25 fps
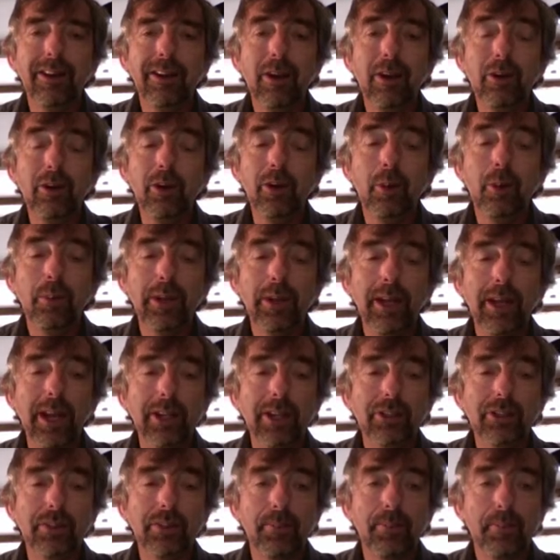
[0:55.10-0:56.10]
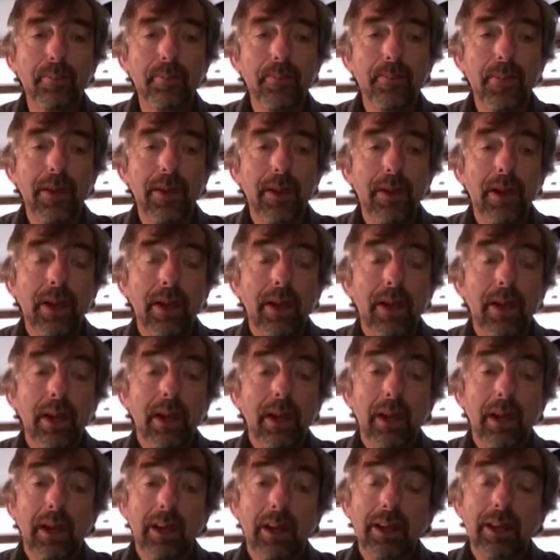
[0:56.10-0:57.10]
complication.
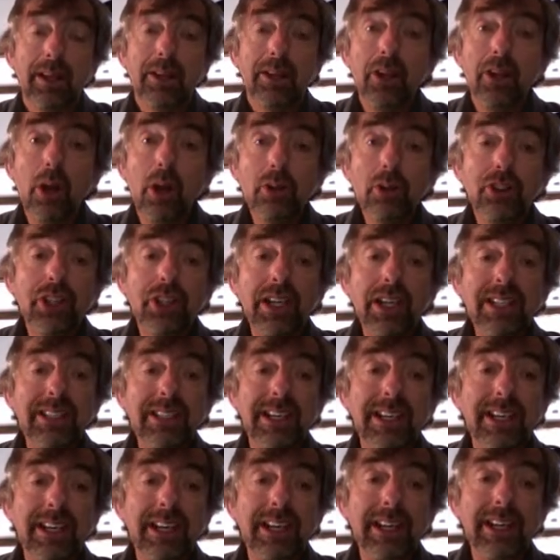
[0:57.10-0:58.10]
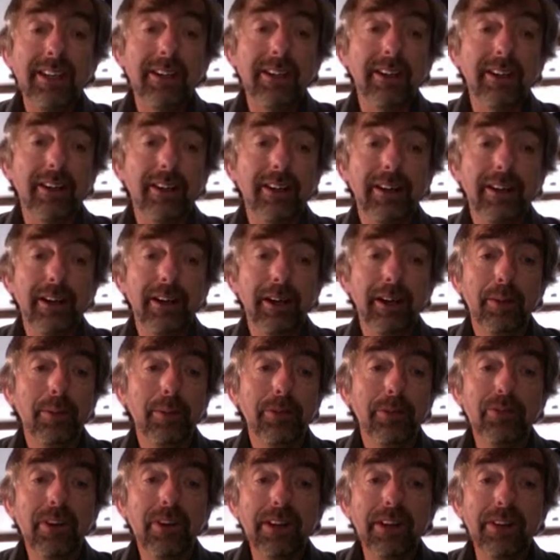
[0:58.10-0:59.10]
No cheating either.
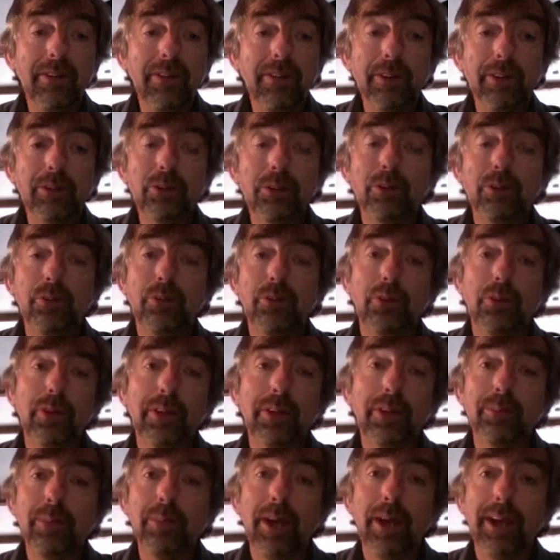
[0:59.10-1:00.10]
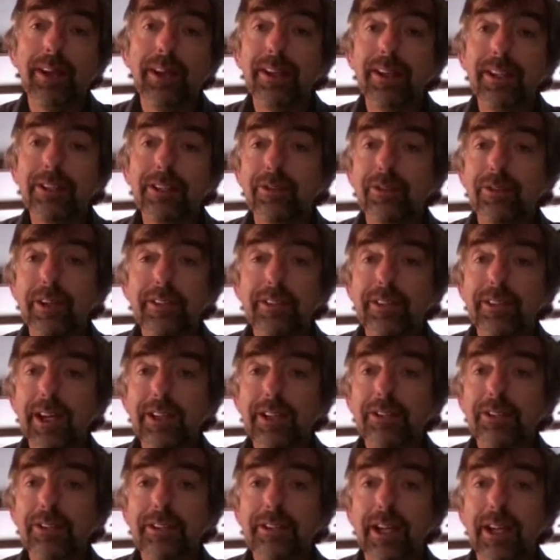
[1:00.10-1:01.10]
It's very difficult to avoid paying these
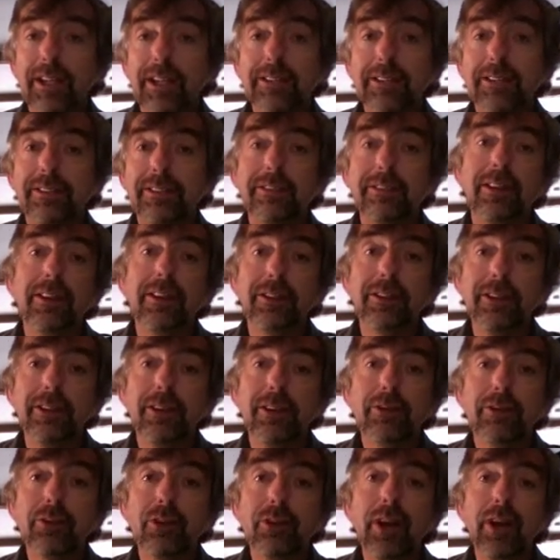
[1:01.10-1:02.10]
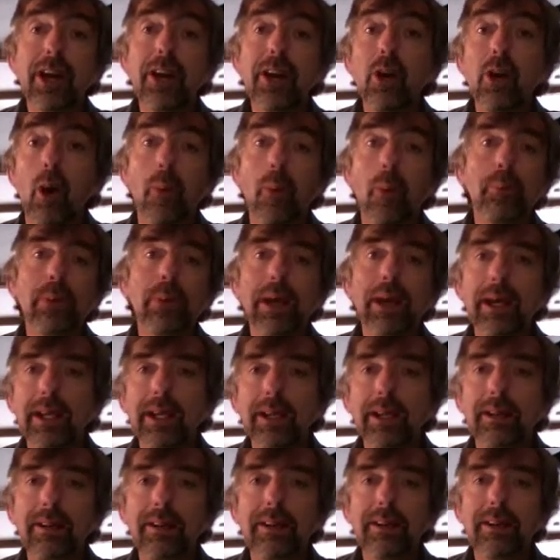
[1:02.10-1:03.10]
transaction taxes. Try not
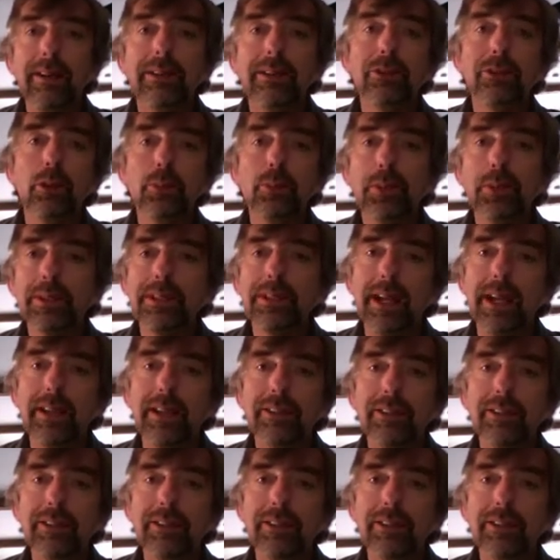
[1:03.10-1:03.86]
paying the 2%